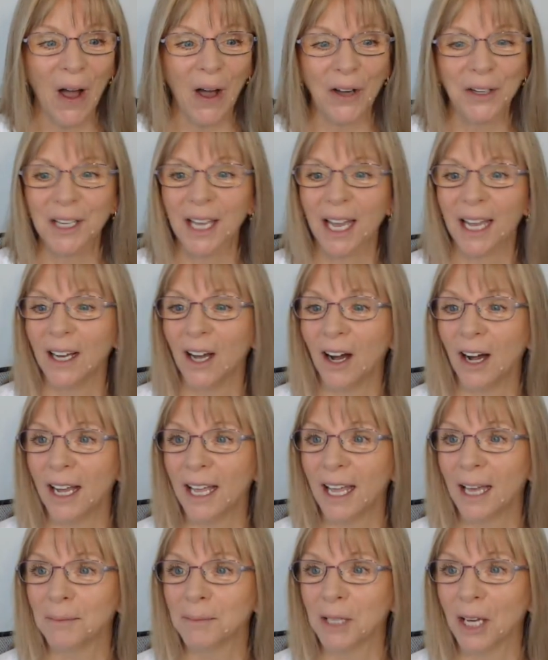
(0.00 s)
Okay, I
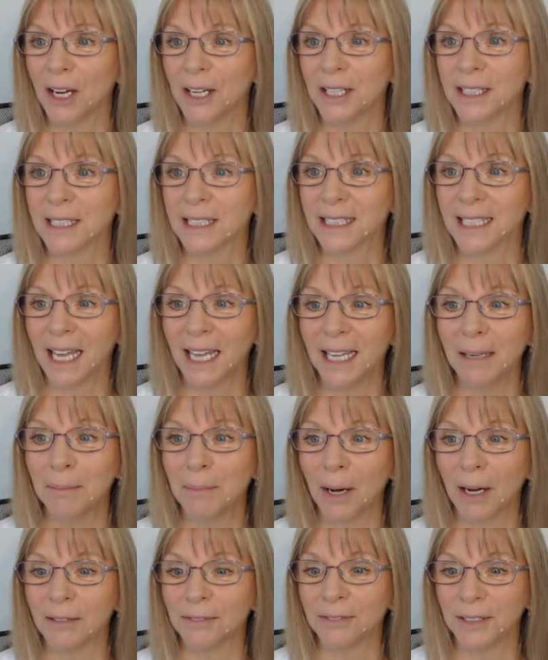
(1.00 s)
am going to say
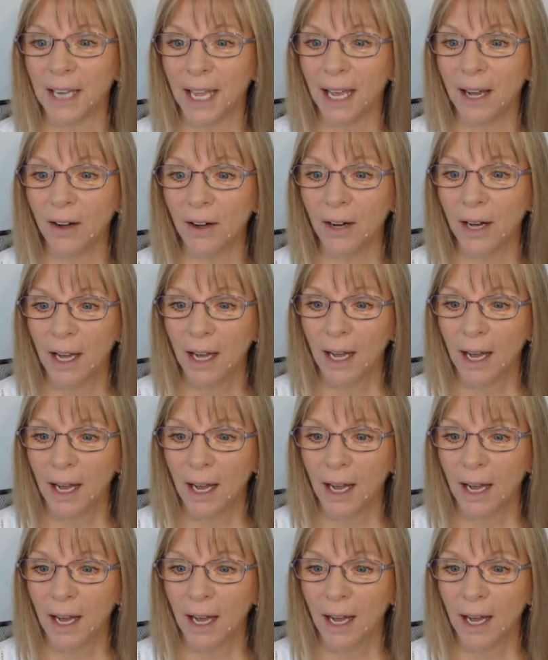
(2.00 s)
bye for now.